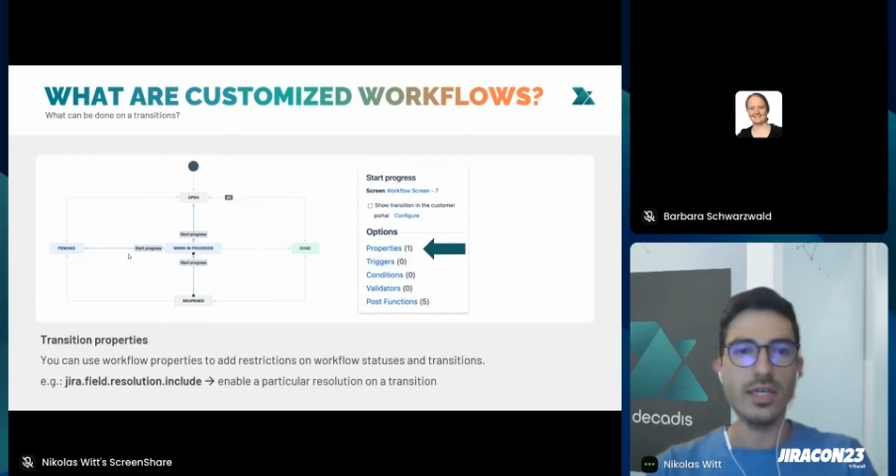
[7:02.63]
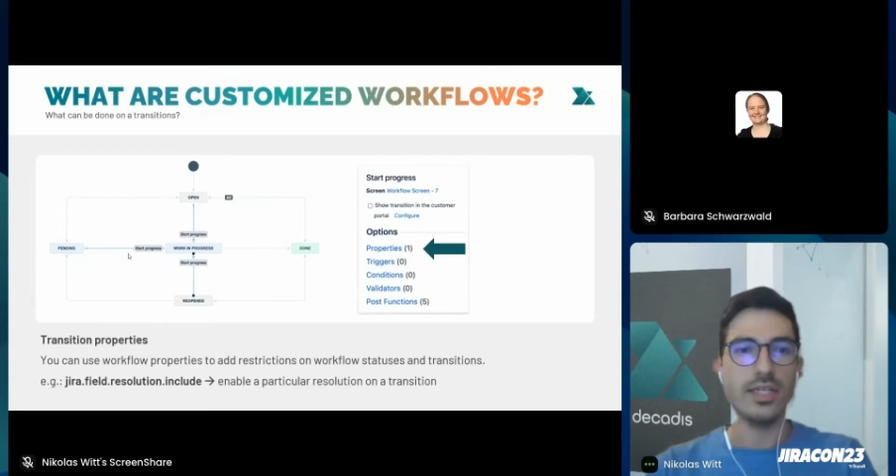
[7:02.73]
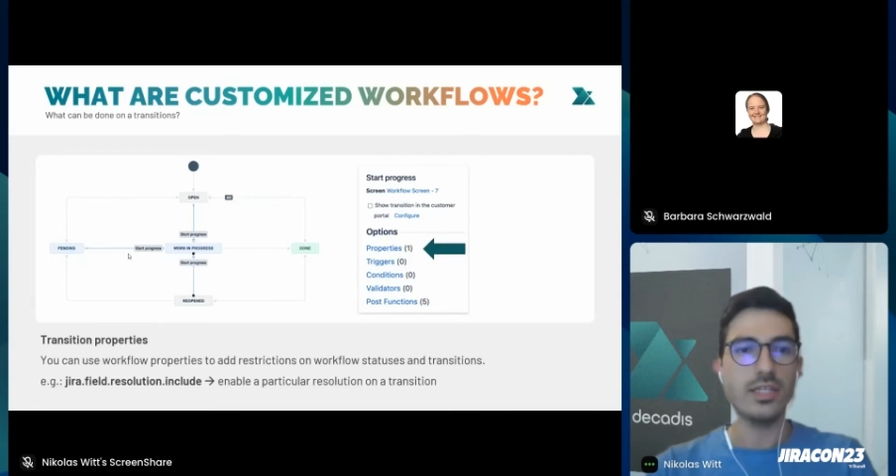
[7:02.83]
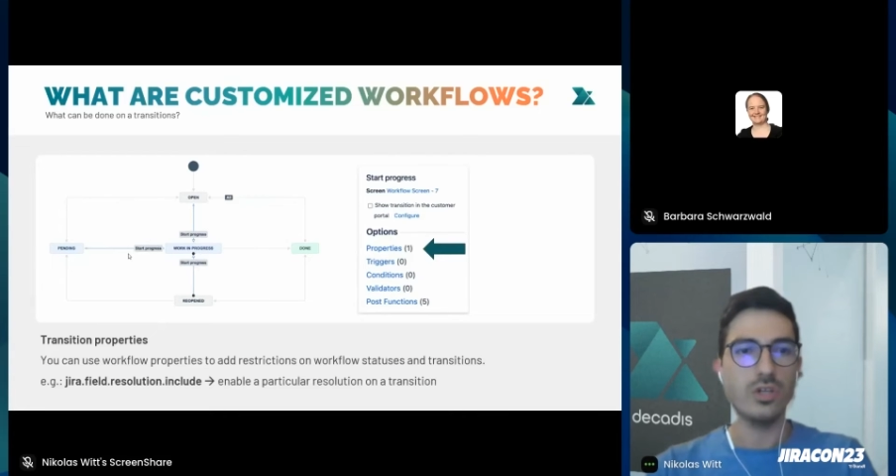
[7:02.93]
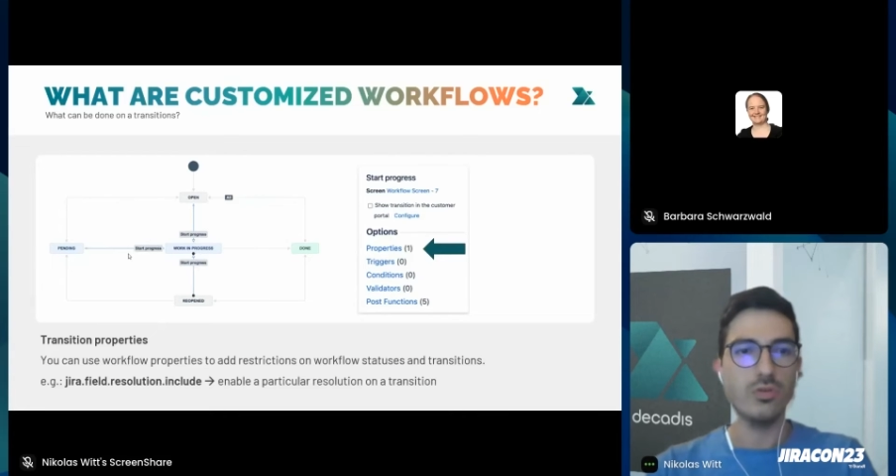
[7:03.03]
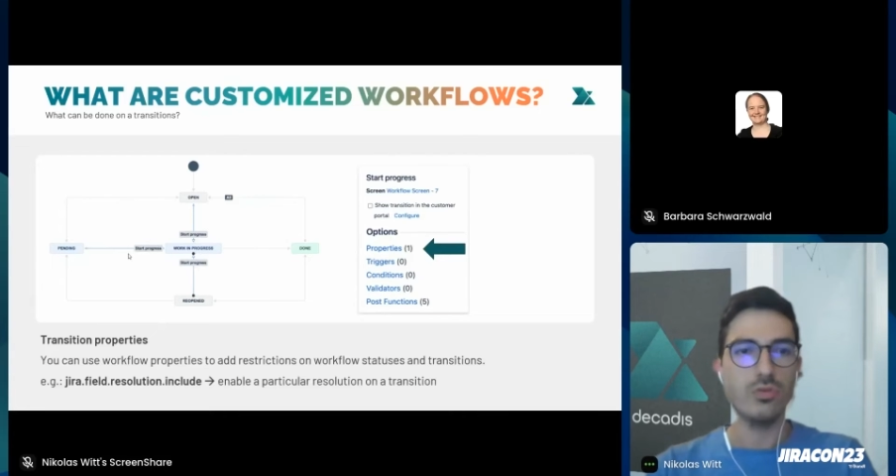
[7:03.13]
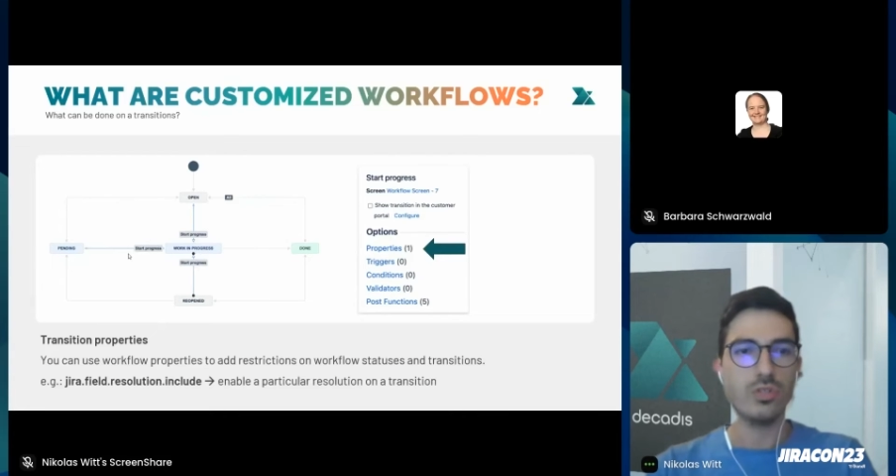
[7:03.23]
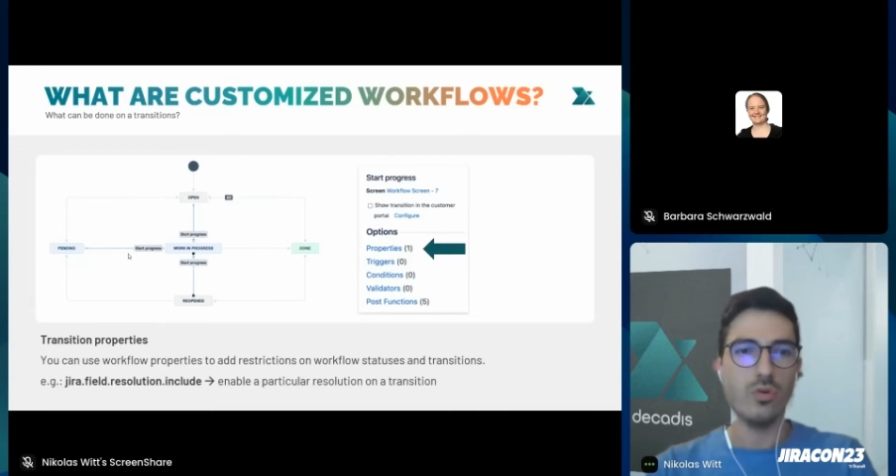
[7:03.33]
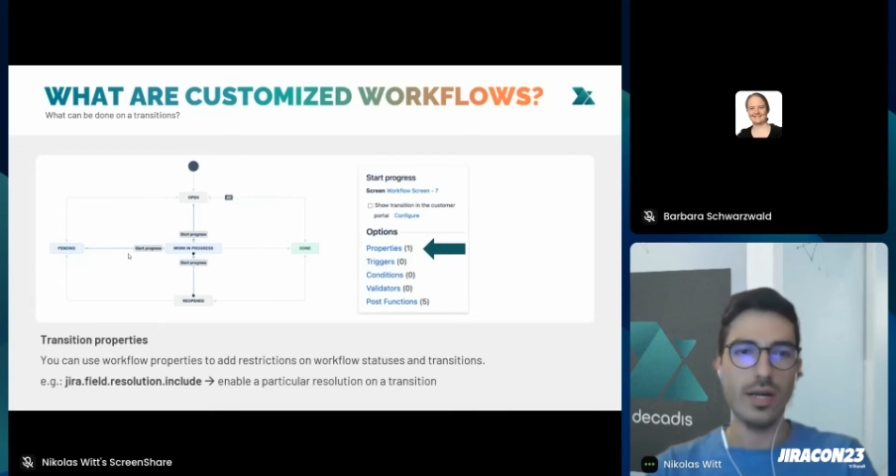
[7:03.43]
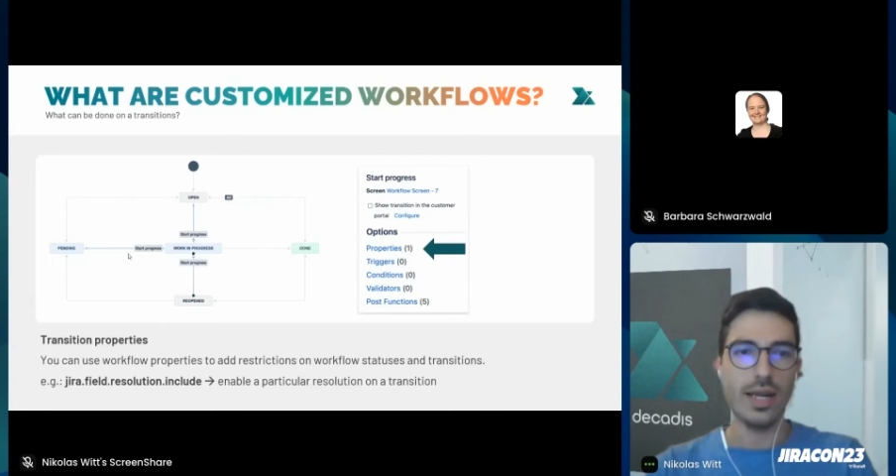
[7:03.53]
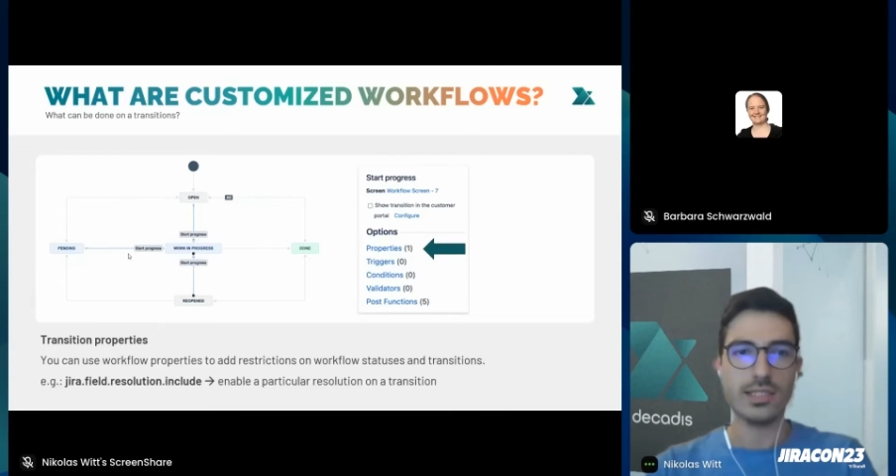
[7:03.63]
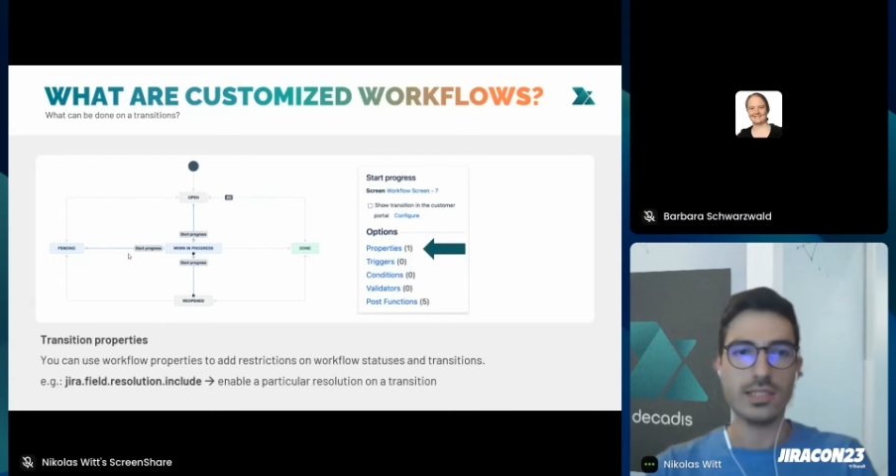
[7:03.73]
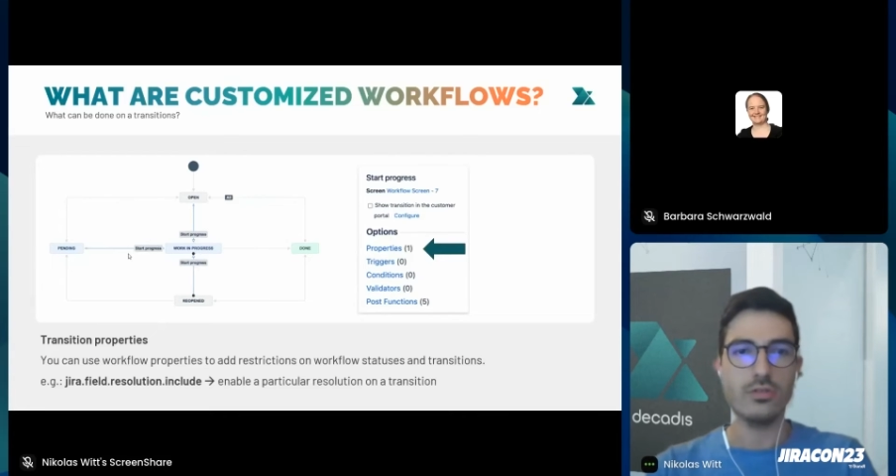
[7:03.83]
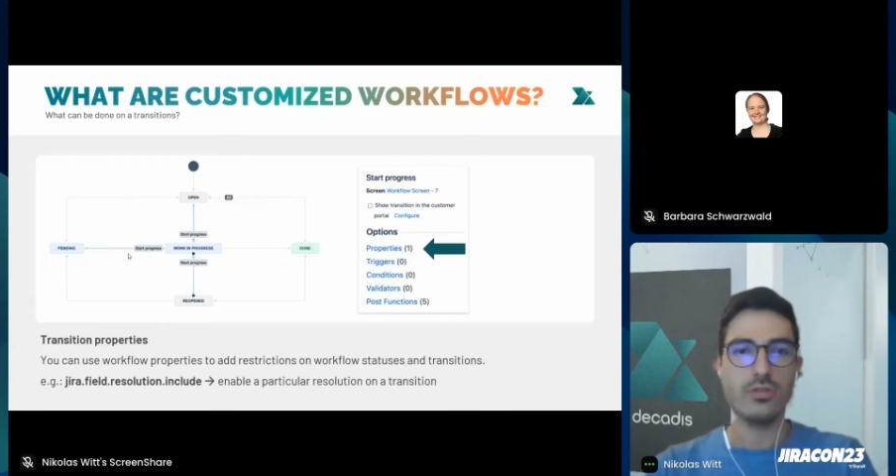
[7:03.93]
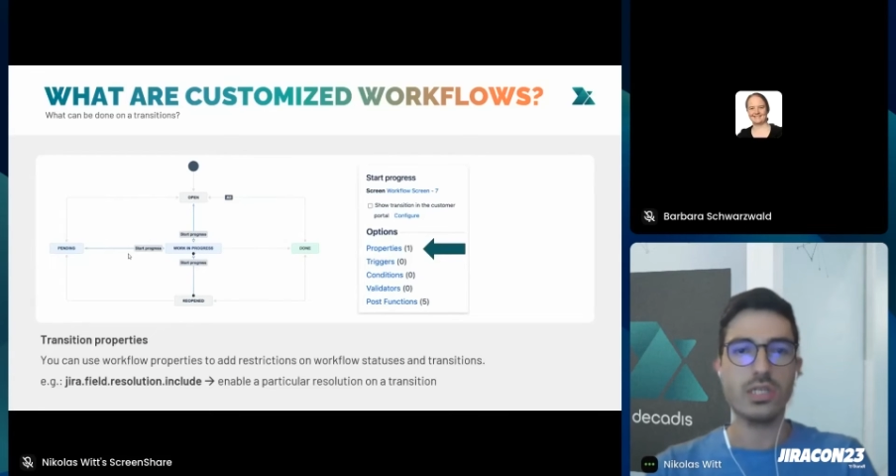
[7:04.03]
include or
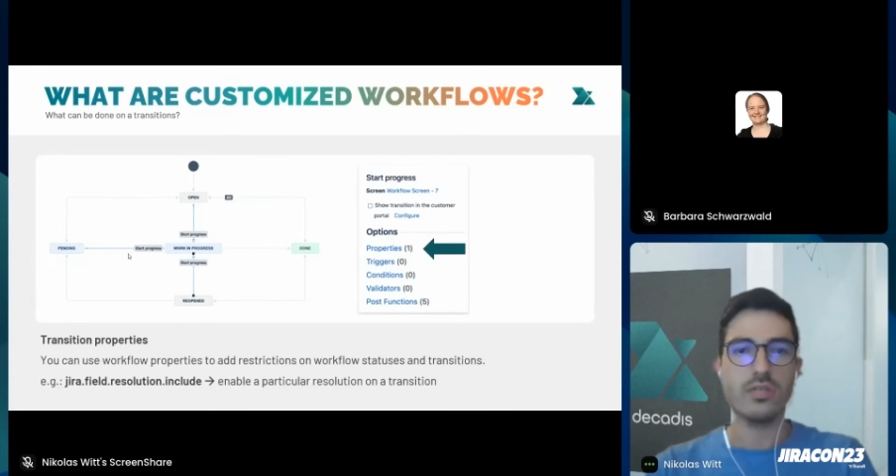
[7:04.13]
exclude